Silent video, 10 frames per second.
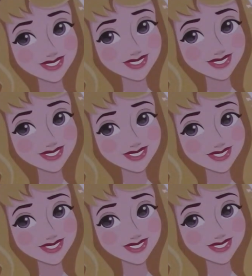so already,
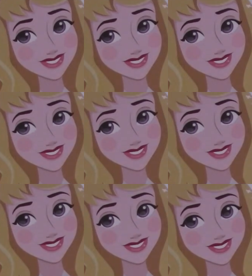subscribe to my
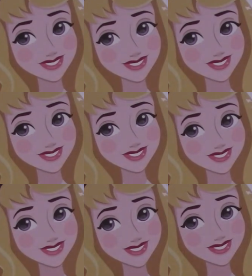channel. And until the
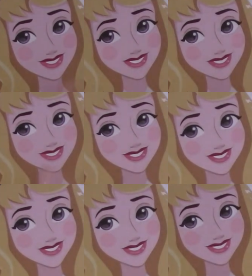next video,
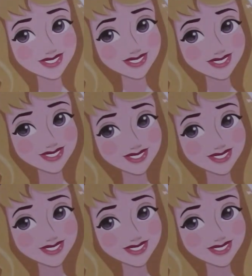bye guys.